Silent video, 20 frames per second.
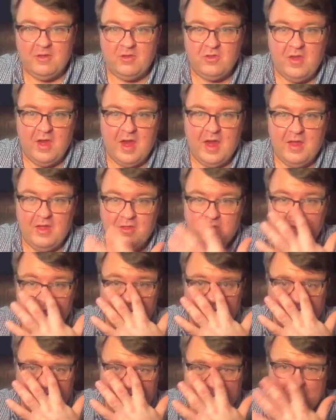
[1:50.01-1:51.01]
challenges,
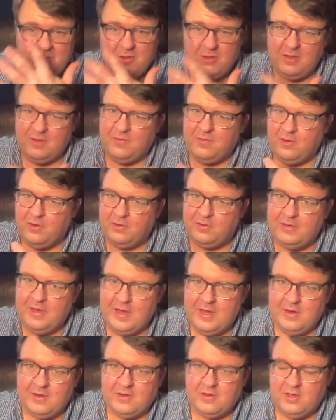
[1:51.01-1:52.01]
especially the first day
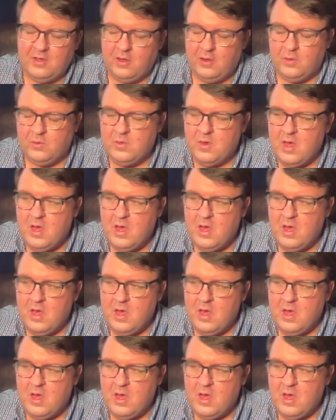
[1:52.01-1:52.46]
or two,